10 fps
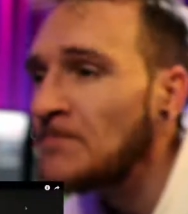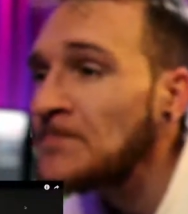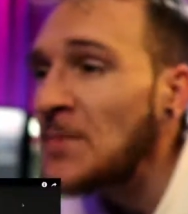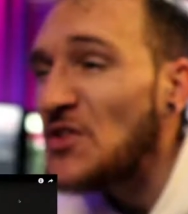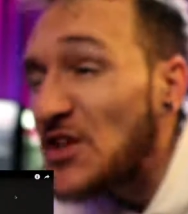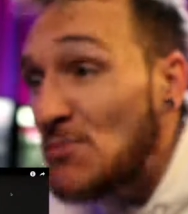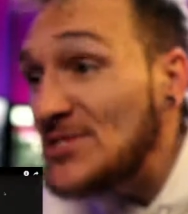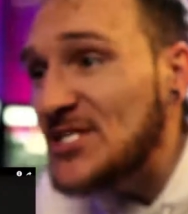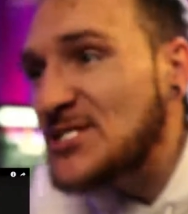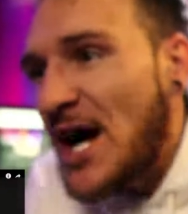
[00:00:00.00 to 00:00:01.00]
them was
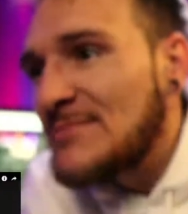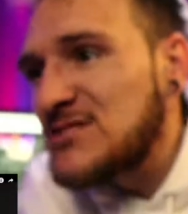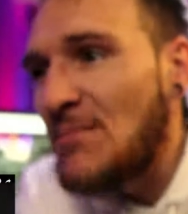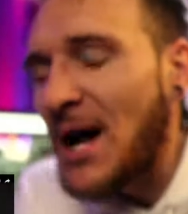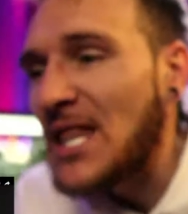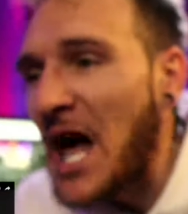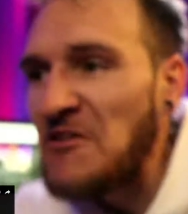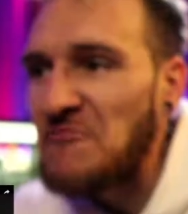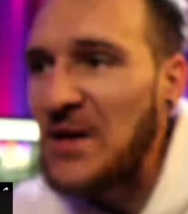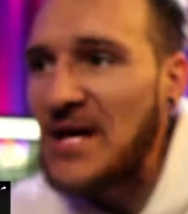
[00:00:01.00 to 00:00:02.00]
the times of my life,
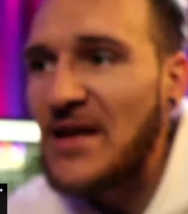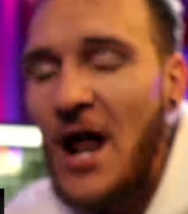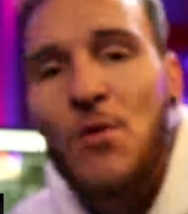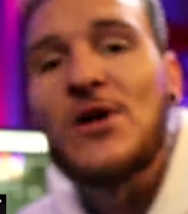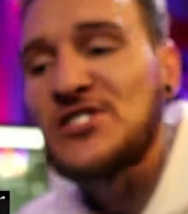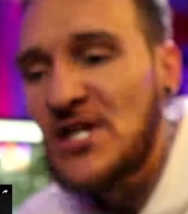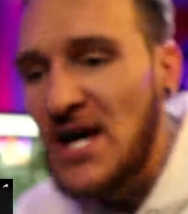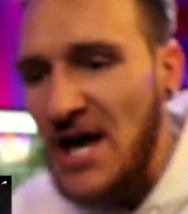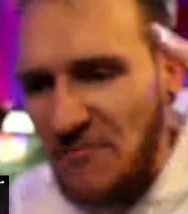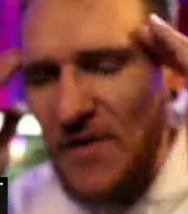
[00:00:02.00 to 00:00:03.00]
man, that I wish
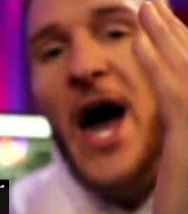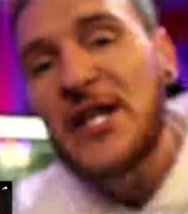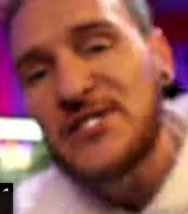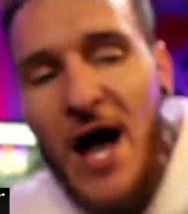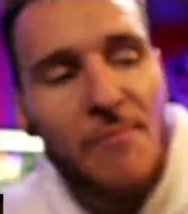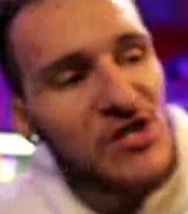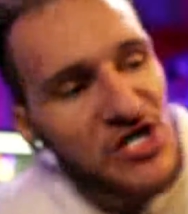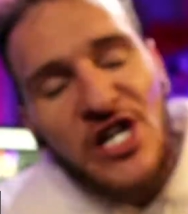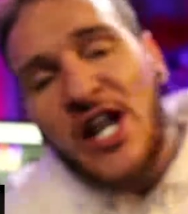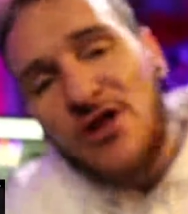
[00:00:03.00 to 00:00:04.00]
if I had a time
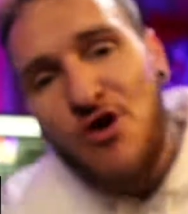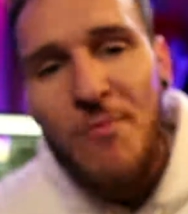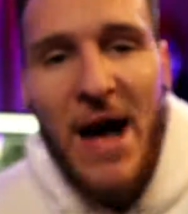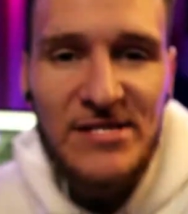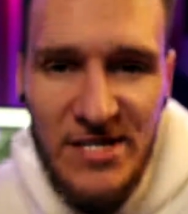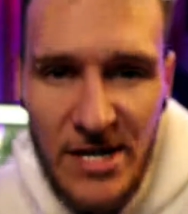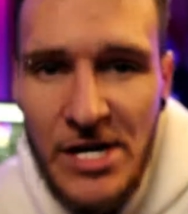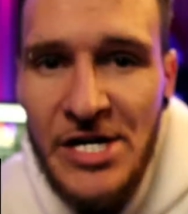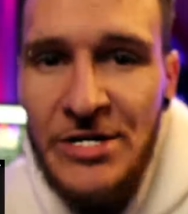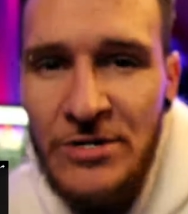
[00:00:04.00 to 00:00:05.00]
machine, I'd go back to there.
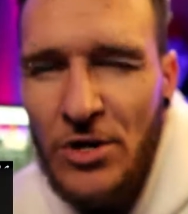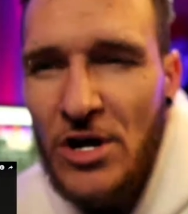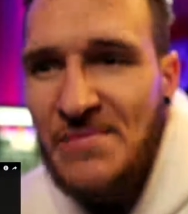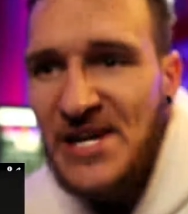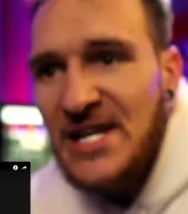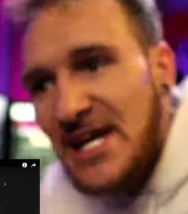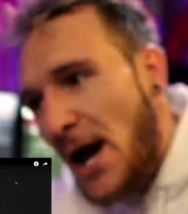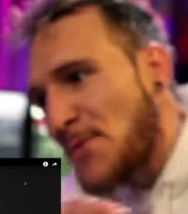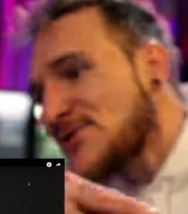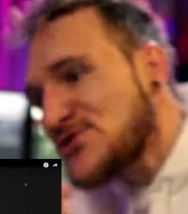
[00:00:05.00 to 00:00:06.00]
You know what I mean? And I
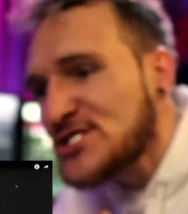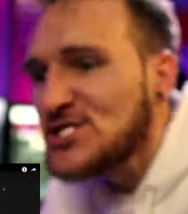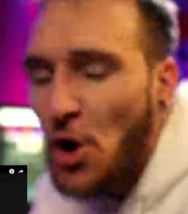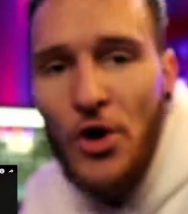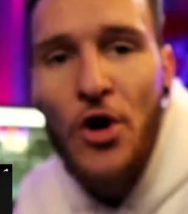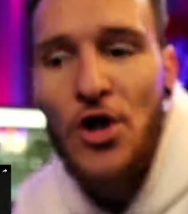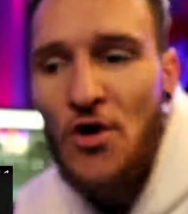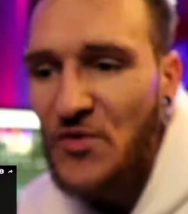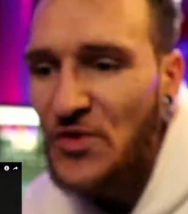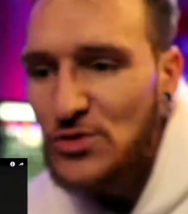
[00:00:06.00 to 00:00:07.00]
would start all
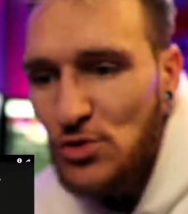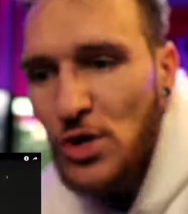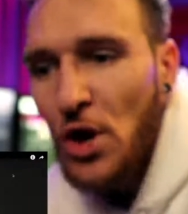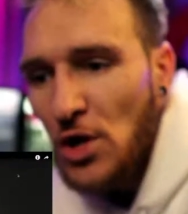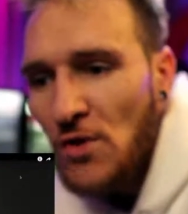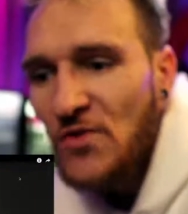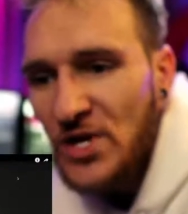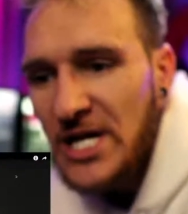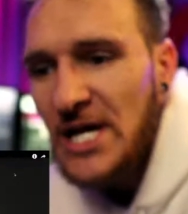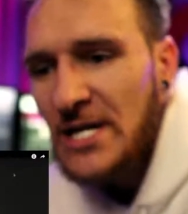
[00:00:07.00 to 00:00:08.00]
over and do it all over
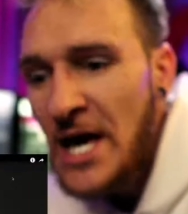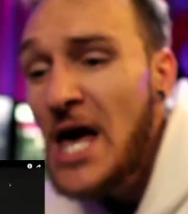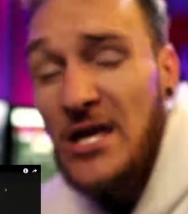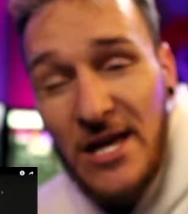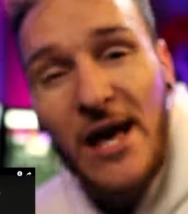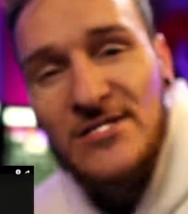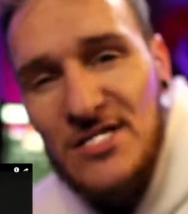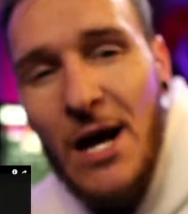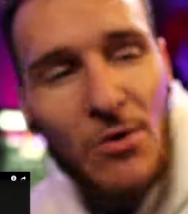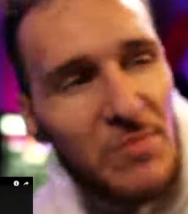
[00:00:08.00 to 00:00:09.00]
again. Yes, that
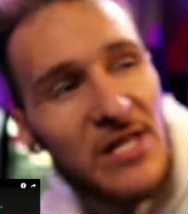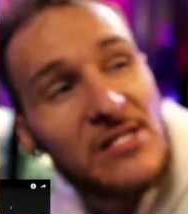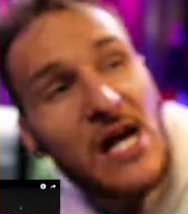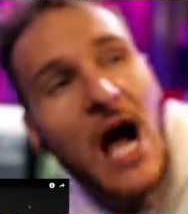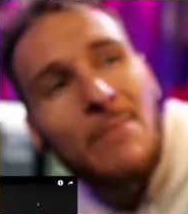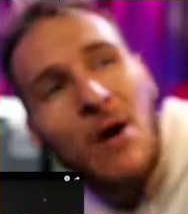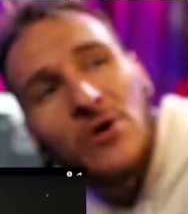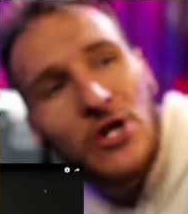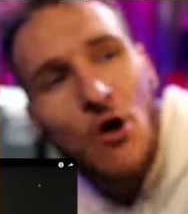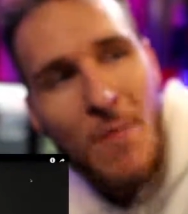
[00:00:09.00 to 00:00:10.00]
would be the time I would
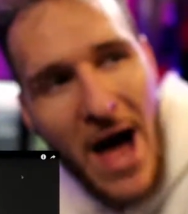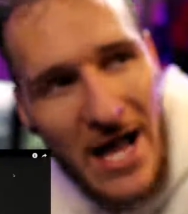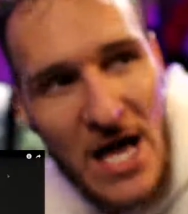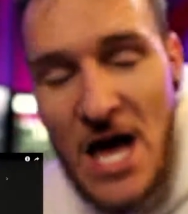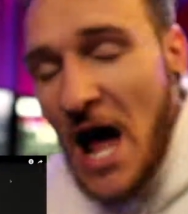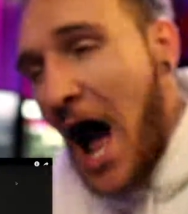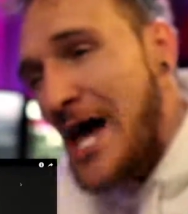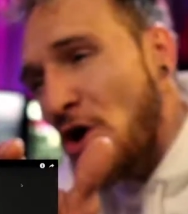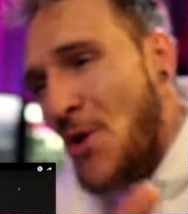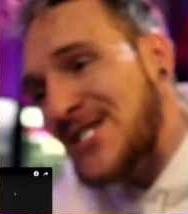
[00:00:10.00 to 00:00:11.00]
go back. I
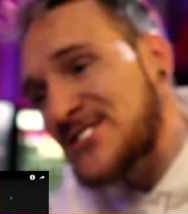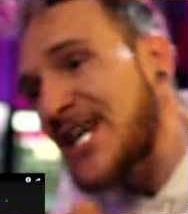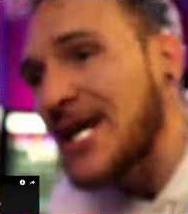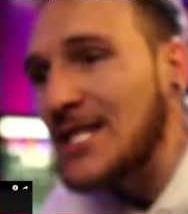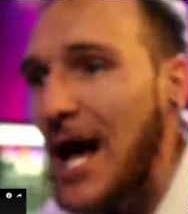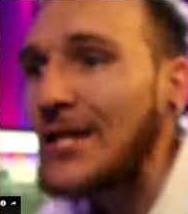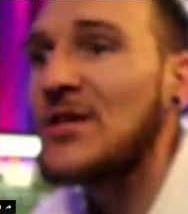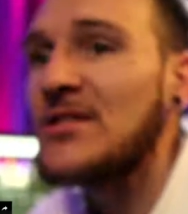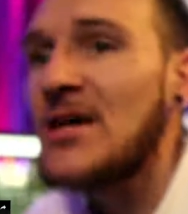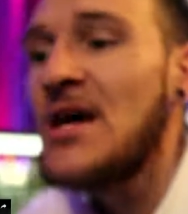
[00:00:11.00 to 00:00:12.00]
know I say a lot that
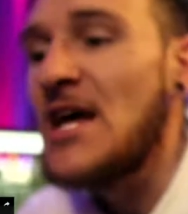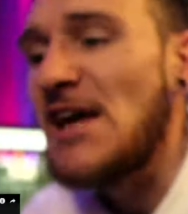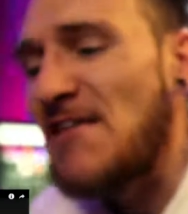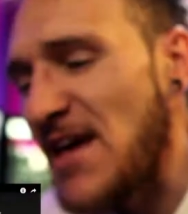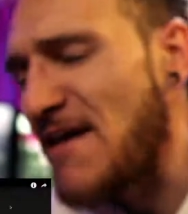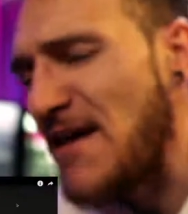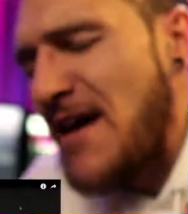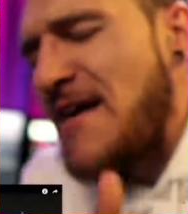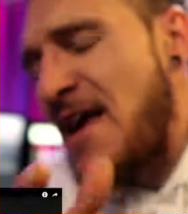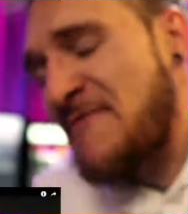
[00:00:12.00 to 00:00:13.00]

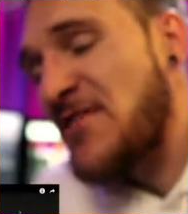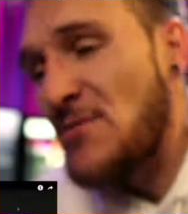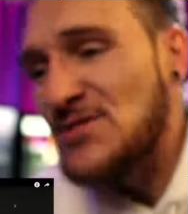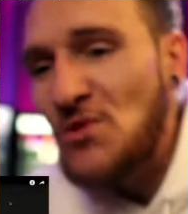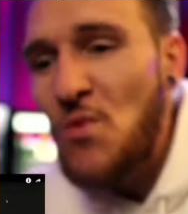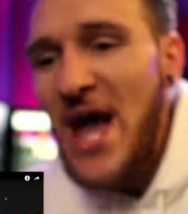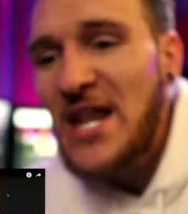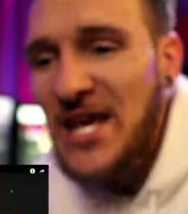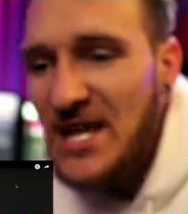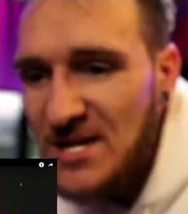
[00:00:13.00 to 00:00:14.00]
if there was a way to
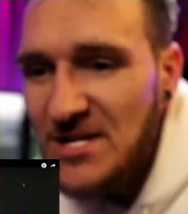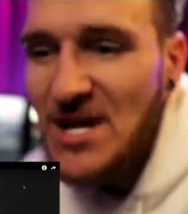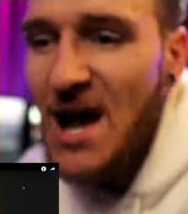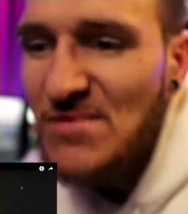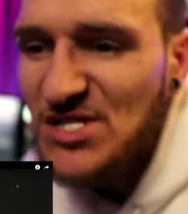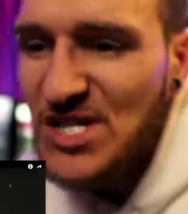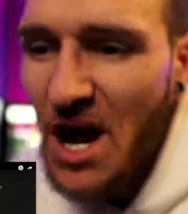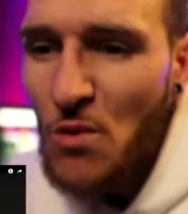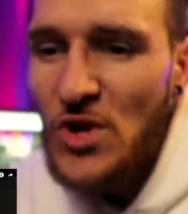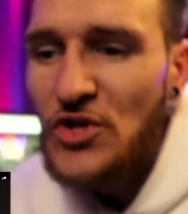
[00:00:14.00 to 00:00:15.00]
get in a time machine, I
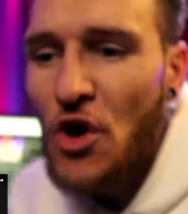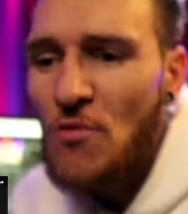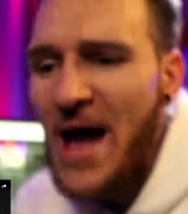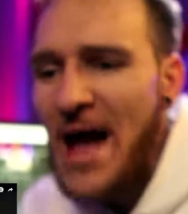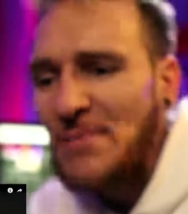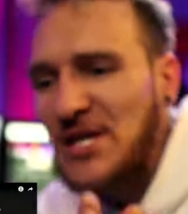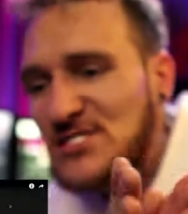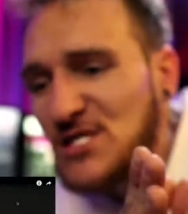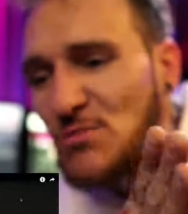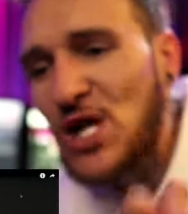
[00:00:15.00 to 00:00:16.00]
wouldn't go back because
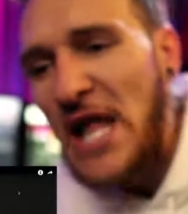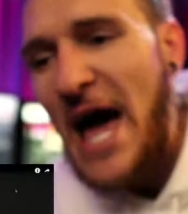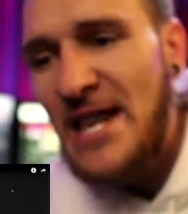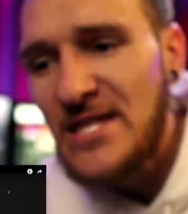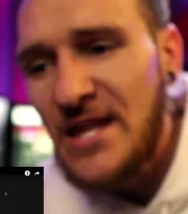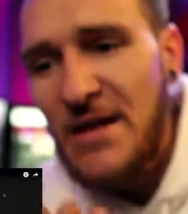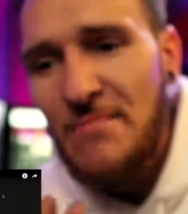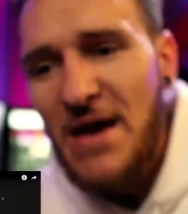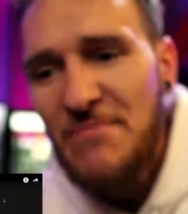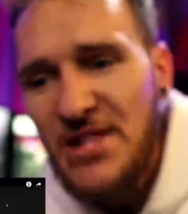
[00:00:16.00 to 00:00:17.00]
I'm glad that it
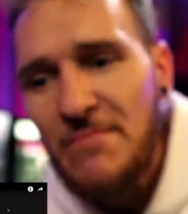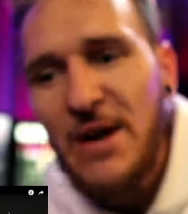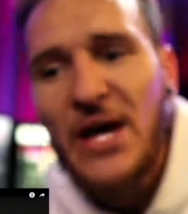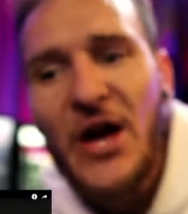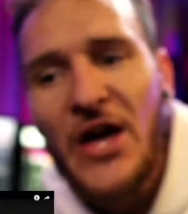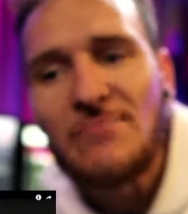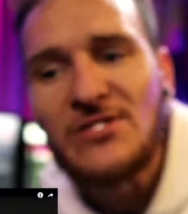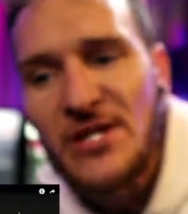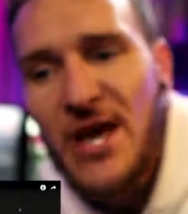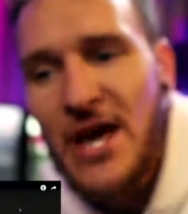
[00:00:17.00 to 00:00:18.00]
made me the man I am
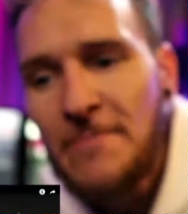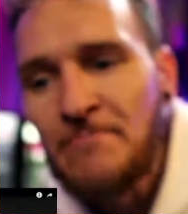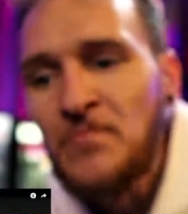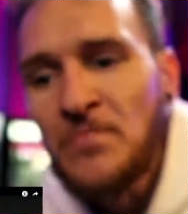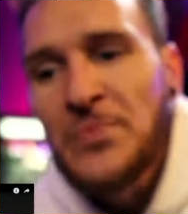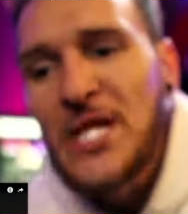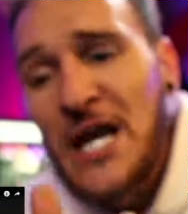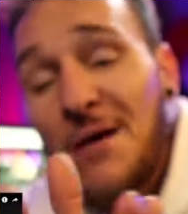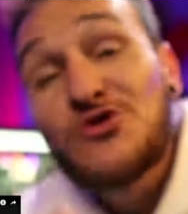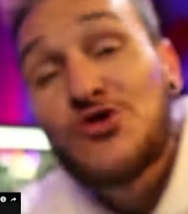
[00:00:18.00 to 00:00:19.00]
today. And
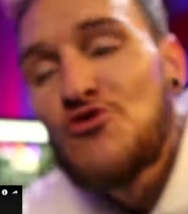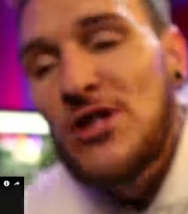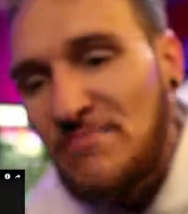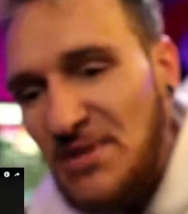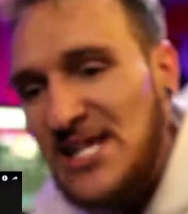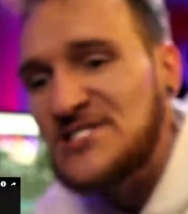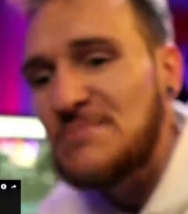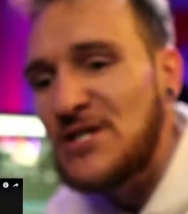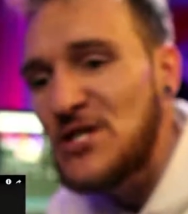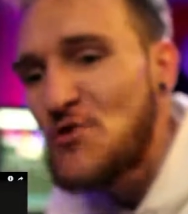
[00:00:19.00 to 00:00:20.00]
I'm truly blessed to
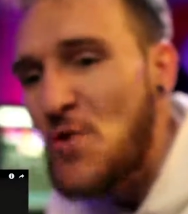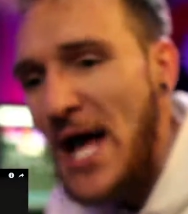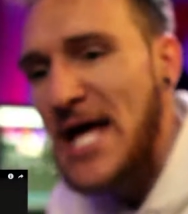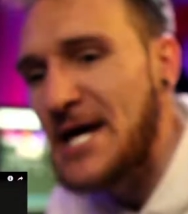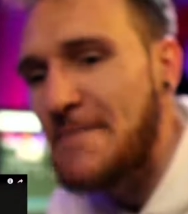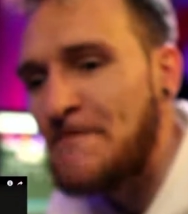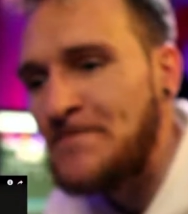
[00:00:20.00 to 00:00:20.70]
be who I am.